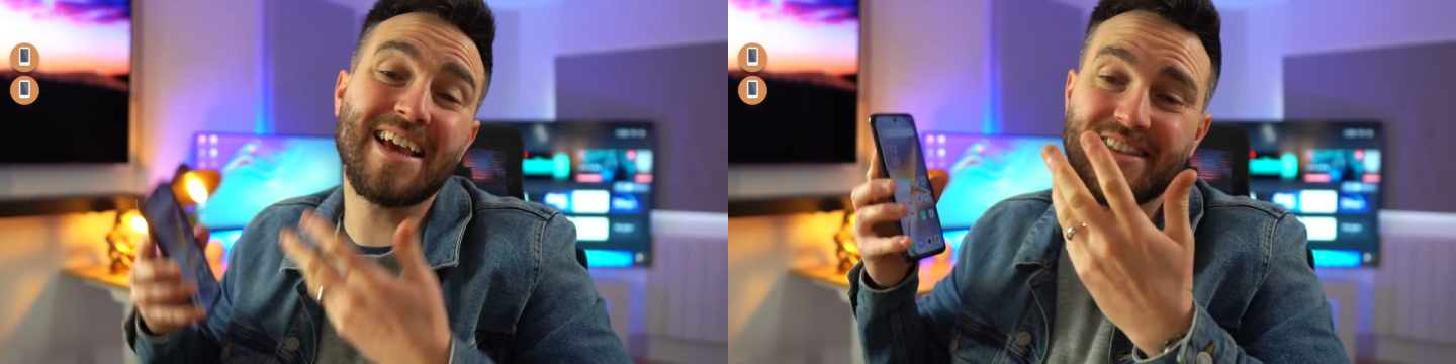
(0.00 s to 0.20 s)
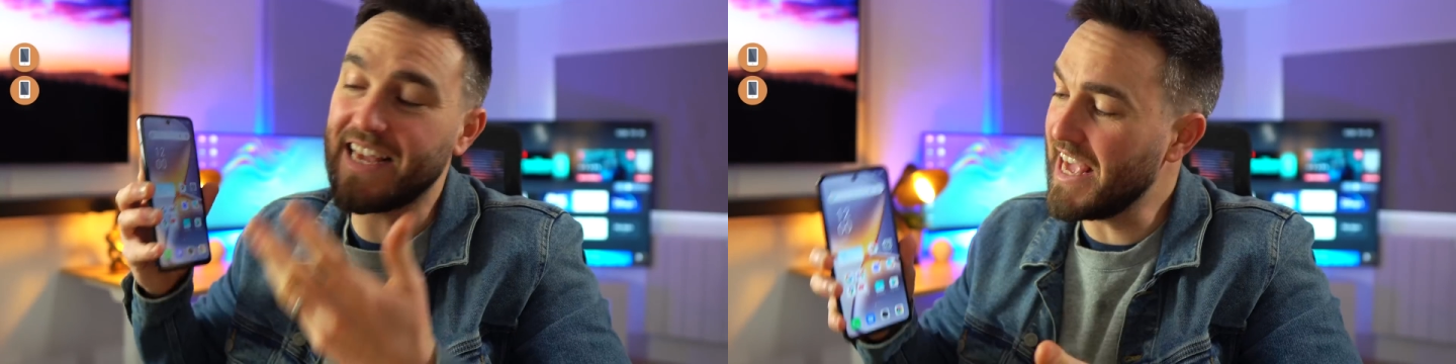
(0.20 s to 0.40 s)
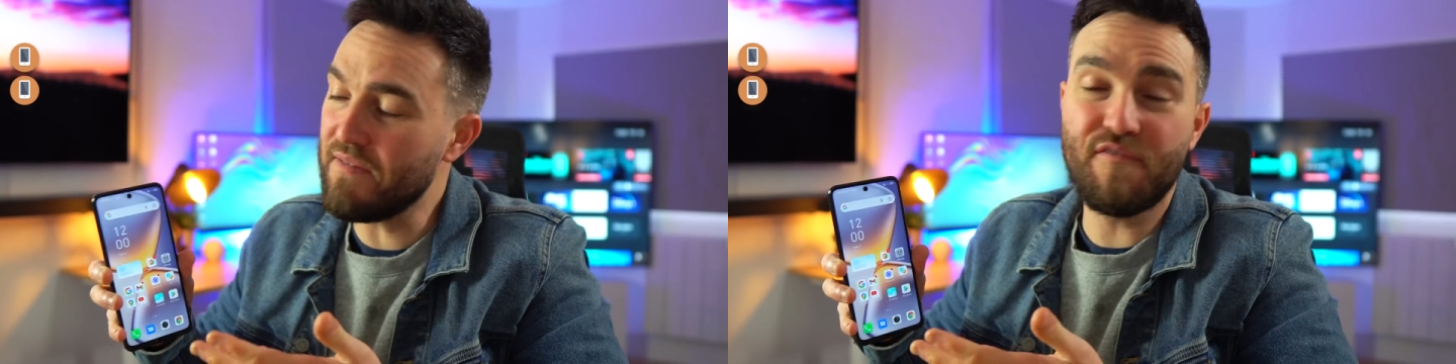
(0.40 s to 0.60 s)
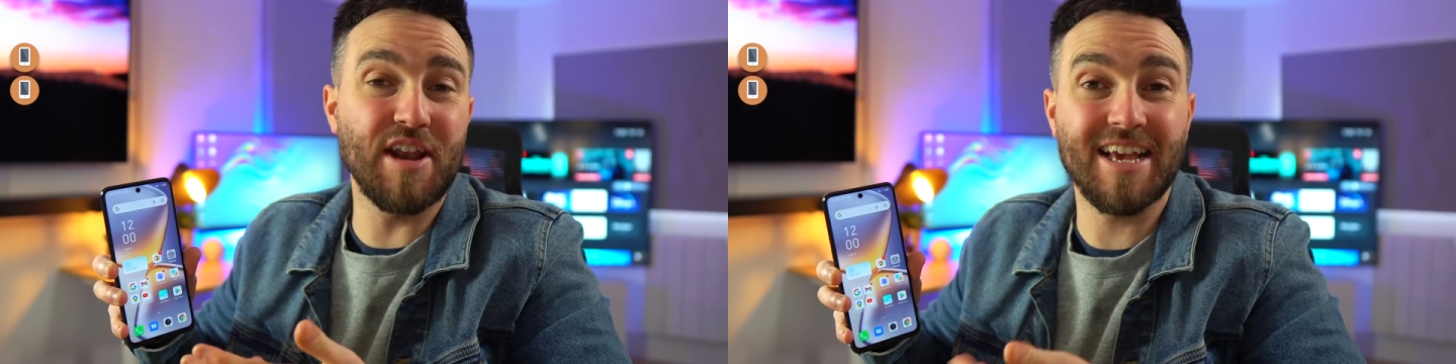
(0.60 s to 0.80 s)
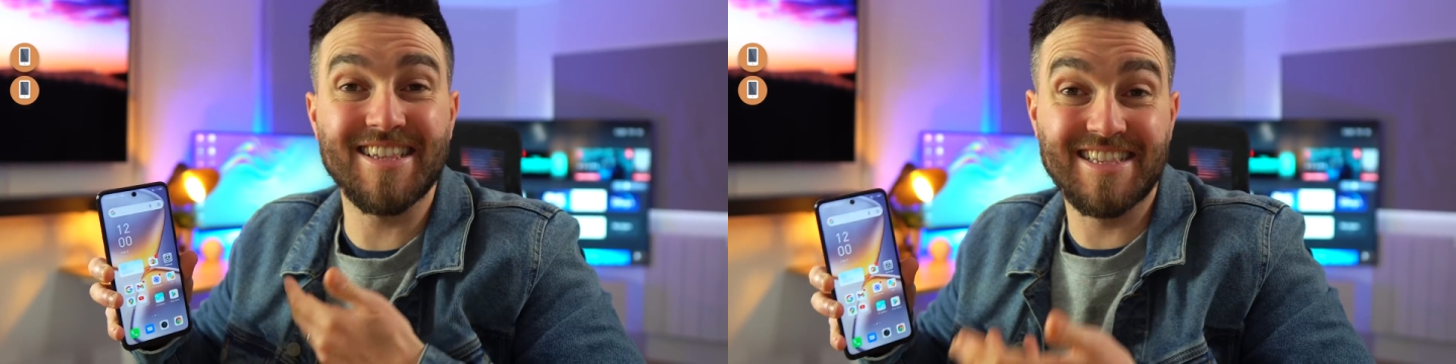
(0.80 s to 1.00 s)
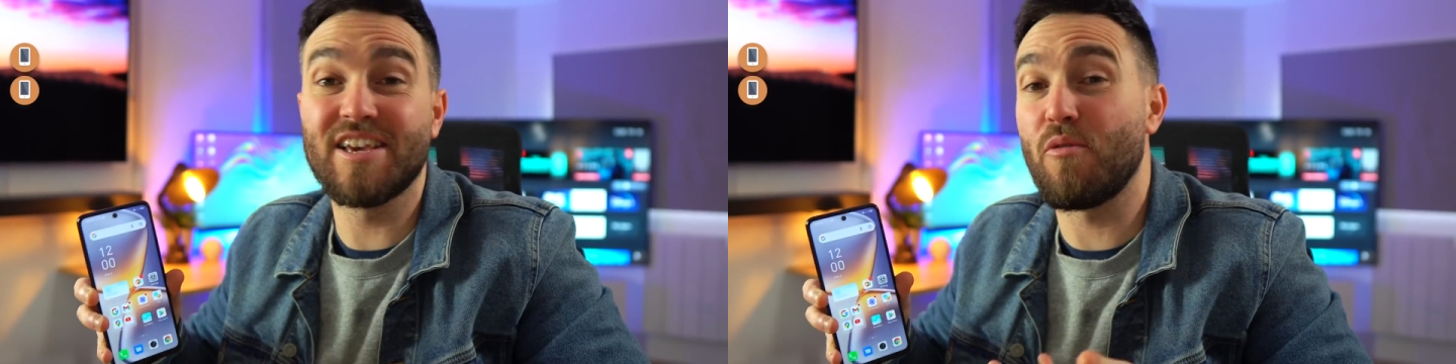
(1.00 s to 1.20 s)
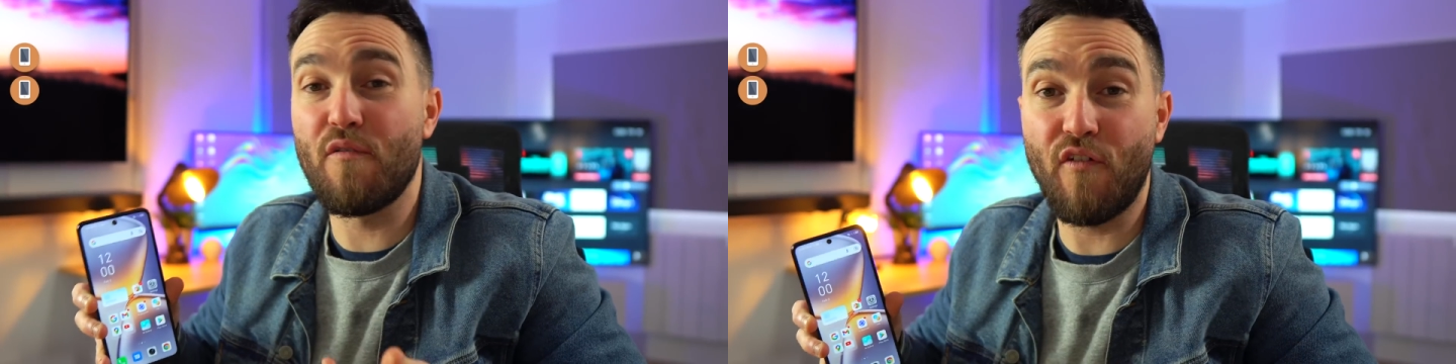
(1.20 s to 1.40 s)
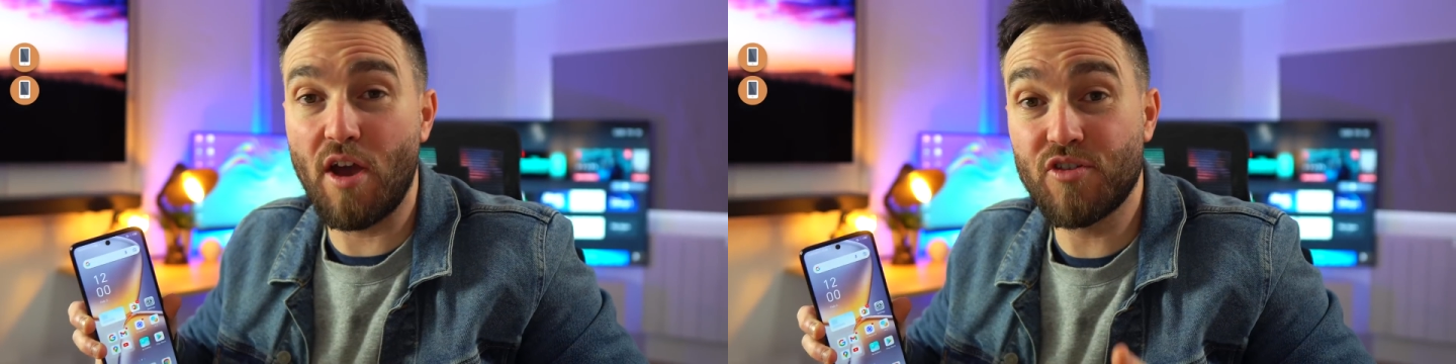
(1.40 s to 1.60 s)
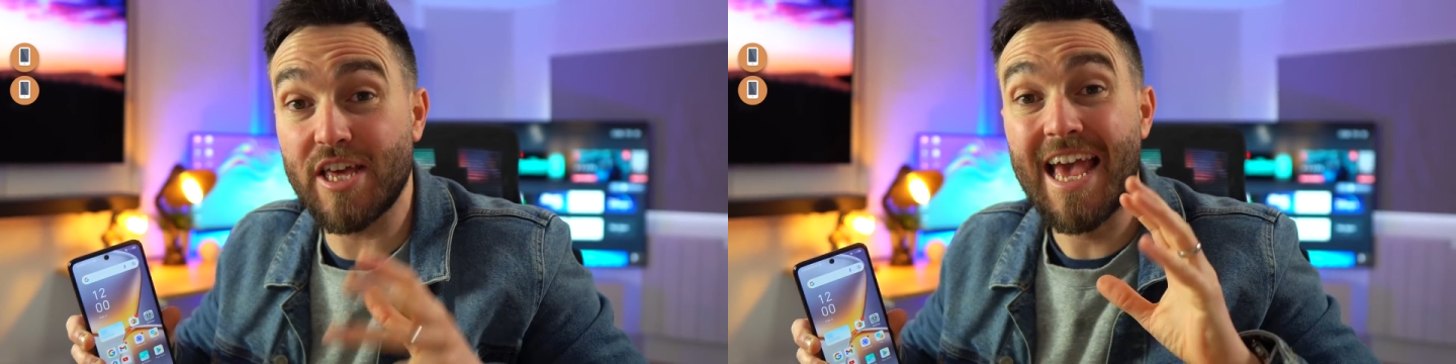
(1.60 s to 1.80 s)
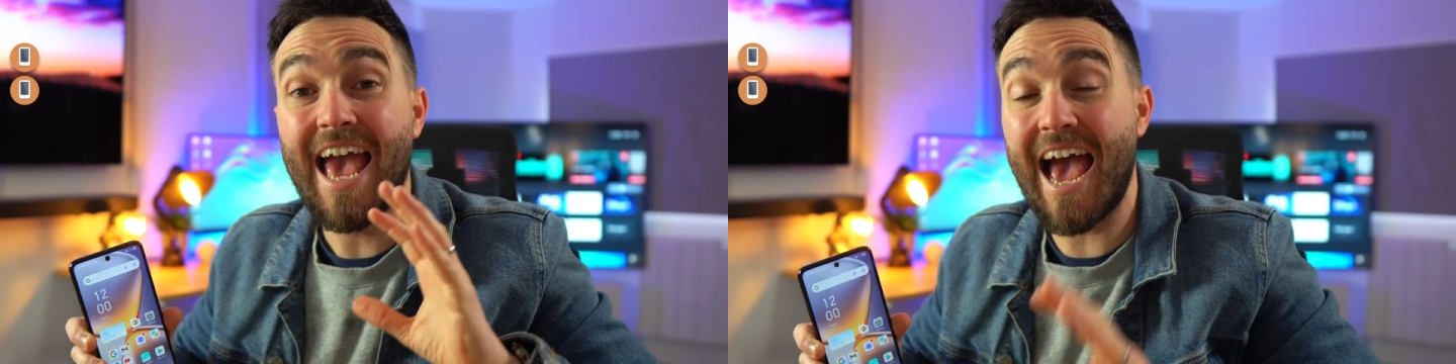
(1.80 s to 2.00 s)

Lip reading: Yes, the Infinix Zero 5G